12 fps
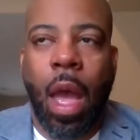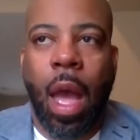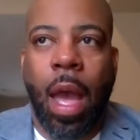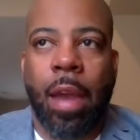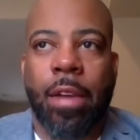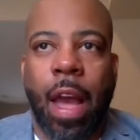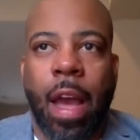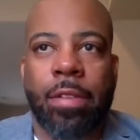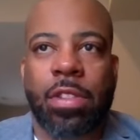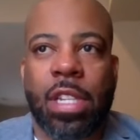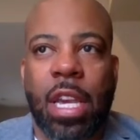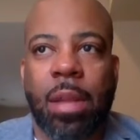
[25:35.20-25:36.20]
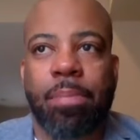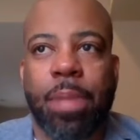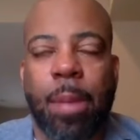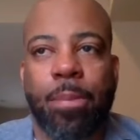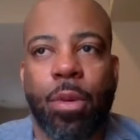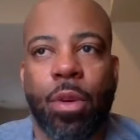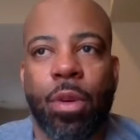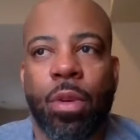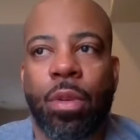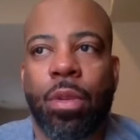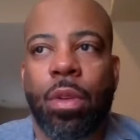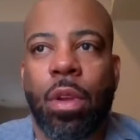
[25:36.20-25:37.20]
I've seen
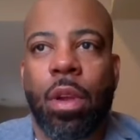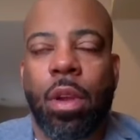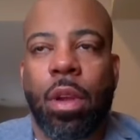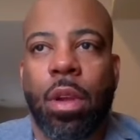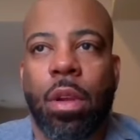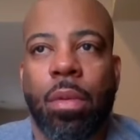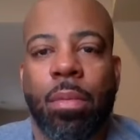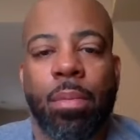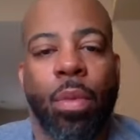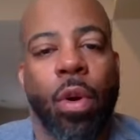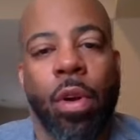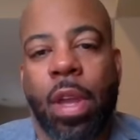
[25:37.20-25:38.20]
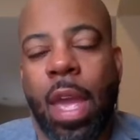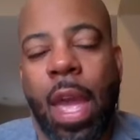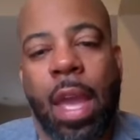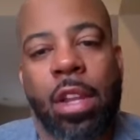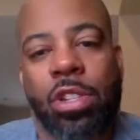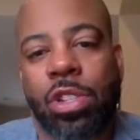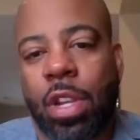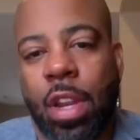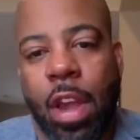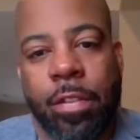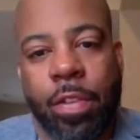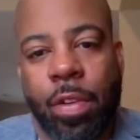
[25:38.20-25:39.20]
people more engaged than
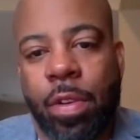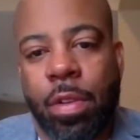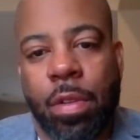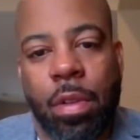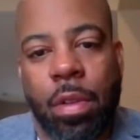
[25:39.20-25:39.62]
ever.